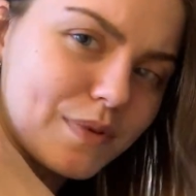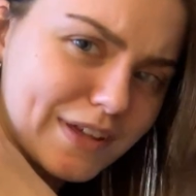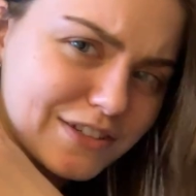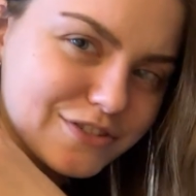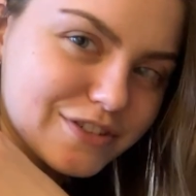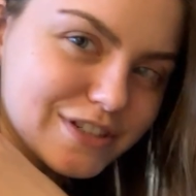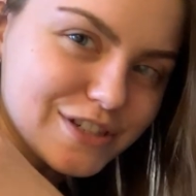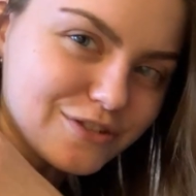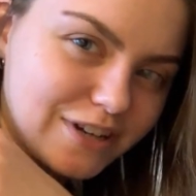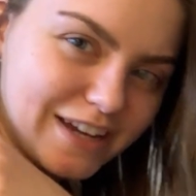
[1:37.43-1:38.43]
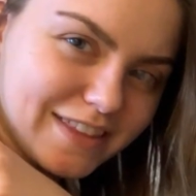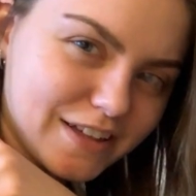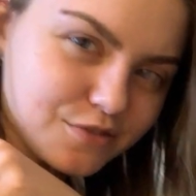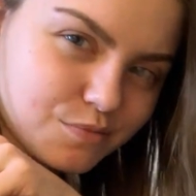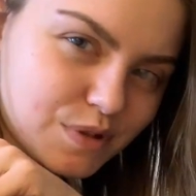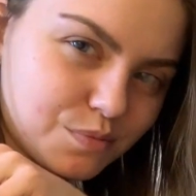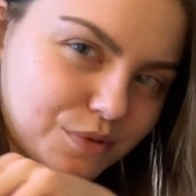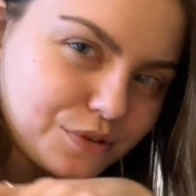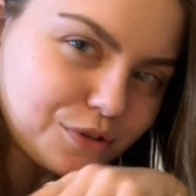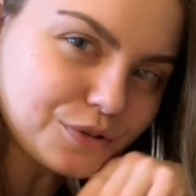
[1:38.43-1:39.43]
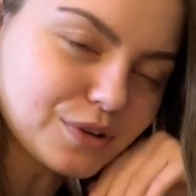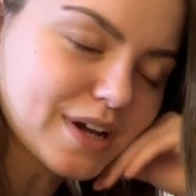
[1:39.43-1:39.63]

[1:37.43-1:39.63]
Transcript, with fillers: Pinterest, right? That's what people do,